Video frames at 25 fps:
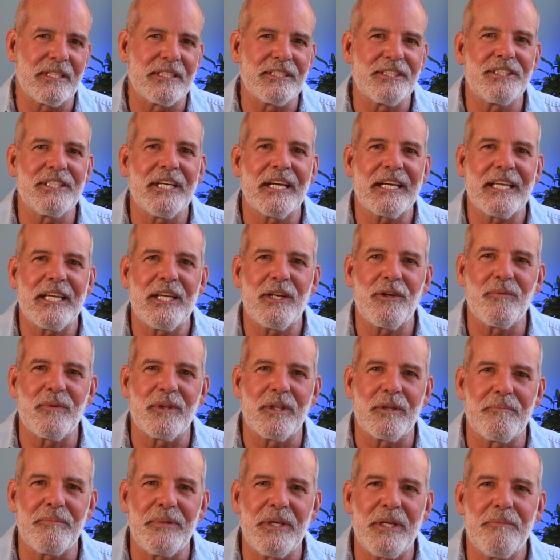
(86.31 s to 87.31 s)
and check in
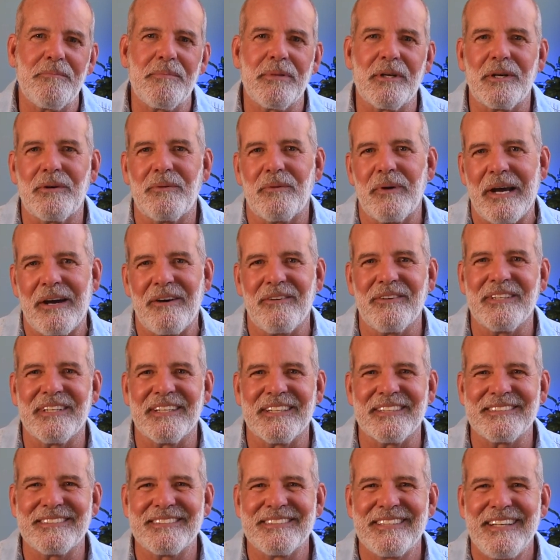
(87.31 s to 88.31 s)
with the people around
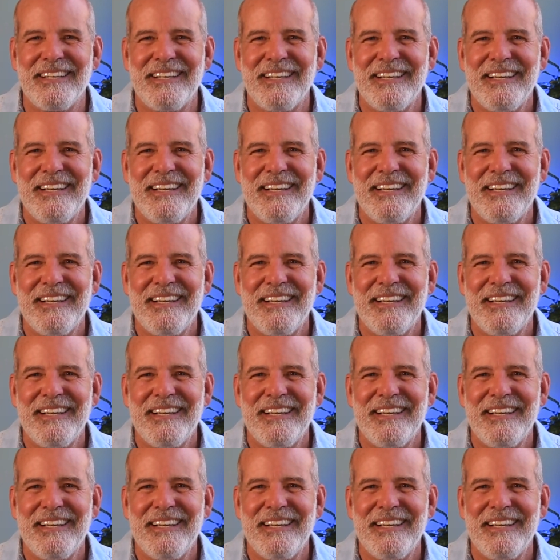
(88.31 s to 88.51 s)
us,